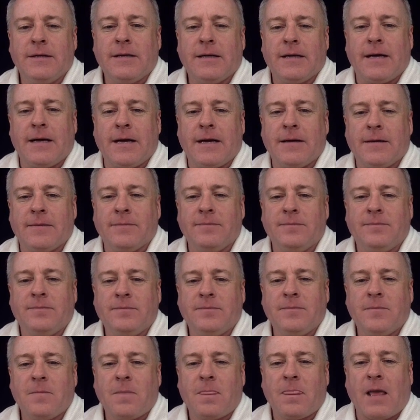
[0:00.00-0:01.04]

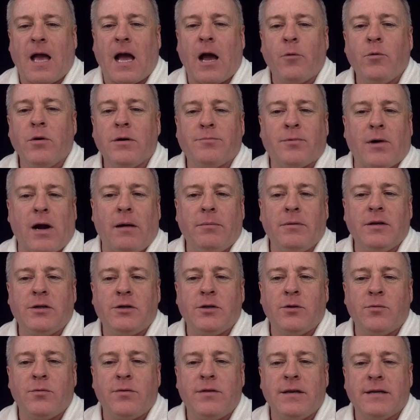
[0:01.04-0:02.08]
I would probably
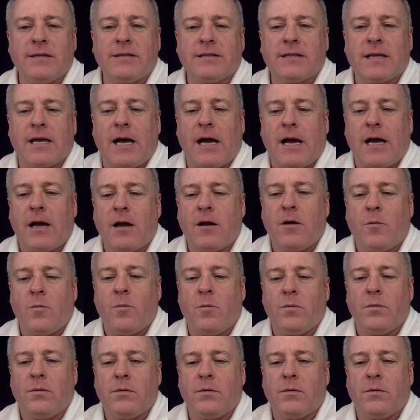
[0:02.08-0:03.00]
do this guy,